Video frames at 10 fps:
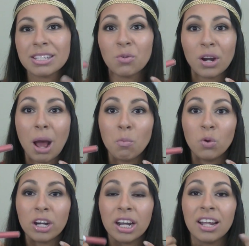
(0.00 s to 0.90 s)
It's the one I'm
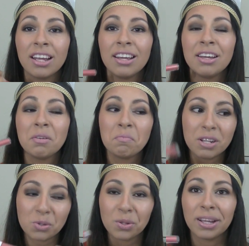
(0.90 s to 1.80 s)
wearing
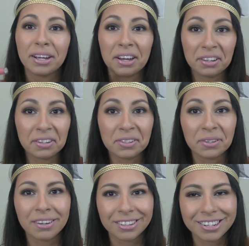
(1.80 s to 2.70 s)
mixed with like other
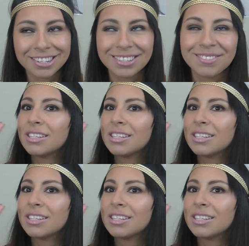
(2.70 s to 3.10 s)
two colors.